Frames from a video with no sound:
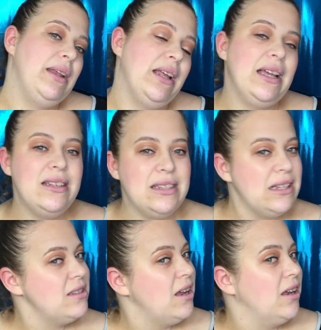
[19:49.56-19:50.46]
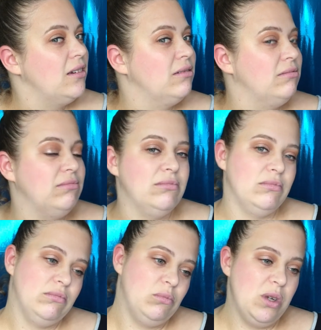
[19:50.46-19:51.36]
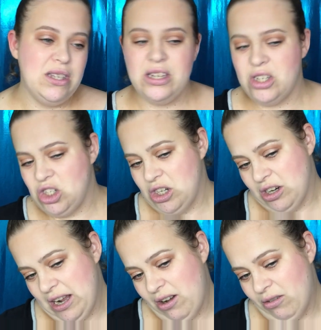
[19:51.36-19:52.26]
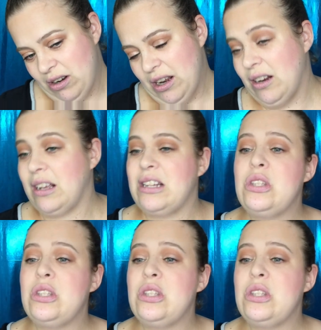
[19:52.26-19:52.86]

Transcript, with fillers: I mean, I guess that's not, once it's sheared out, not